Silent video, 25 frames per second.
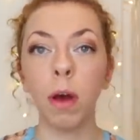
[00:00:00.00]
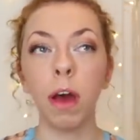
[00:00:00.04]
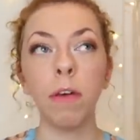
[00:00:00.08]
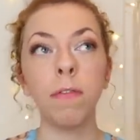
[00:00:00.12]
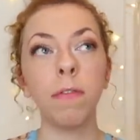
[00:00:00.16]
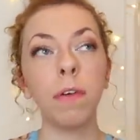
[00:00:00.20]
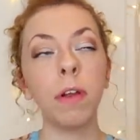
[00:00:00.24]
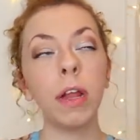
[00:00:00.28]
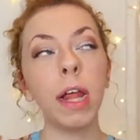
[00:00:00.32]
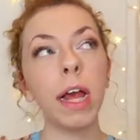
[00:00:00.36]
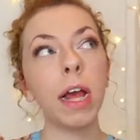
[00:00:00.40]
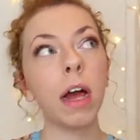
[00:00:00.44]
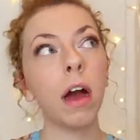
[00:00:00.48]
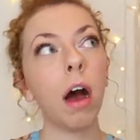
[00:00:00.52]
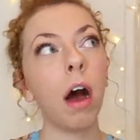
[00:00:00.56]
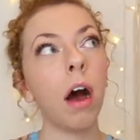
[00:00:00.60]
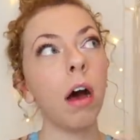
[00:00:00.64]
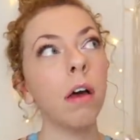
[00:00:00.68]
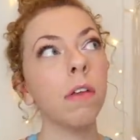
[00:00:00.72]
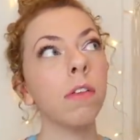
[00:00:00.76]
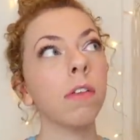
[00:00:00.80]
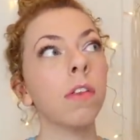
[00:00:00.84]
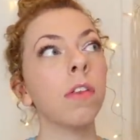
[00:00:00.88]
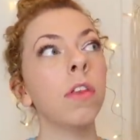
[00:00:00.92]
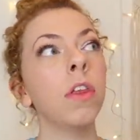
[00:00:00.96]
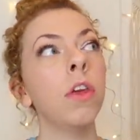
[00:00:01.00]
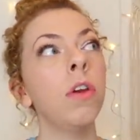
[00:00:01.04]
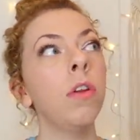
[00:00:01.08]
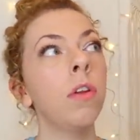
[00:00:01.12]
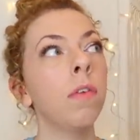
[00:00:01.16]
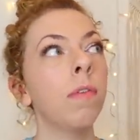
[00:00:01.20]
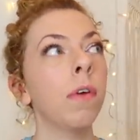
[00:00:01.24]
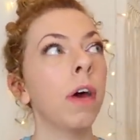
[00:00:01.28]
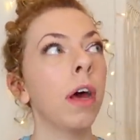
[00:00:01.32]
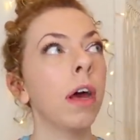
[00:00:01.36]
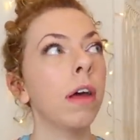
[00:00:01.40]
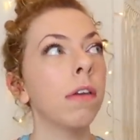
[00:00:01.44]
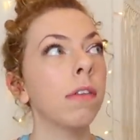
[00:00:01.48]
I feel like ask the
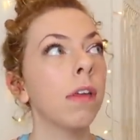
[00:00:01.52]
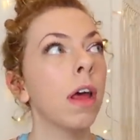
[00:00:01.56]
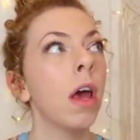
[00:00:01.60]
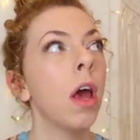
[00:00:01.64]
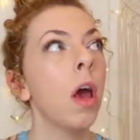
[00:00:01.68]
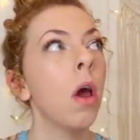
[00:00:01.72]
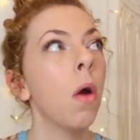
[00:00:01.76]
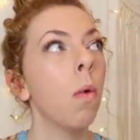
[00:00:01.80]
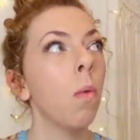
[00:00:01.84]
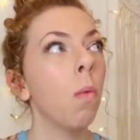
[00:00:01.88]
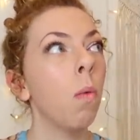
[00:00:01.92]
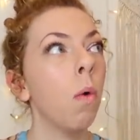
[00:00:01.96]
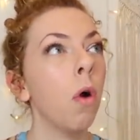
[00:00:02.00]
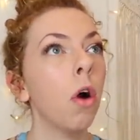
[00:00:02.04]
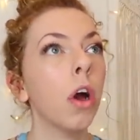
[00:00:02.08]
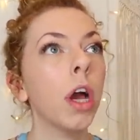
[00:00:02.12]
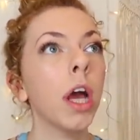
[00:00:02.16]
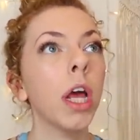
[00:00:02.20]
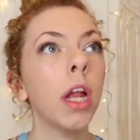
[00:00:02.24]
universe, what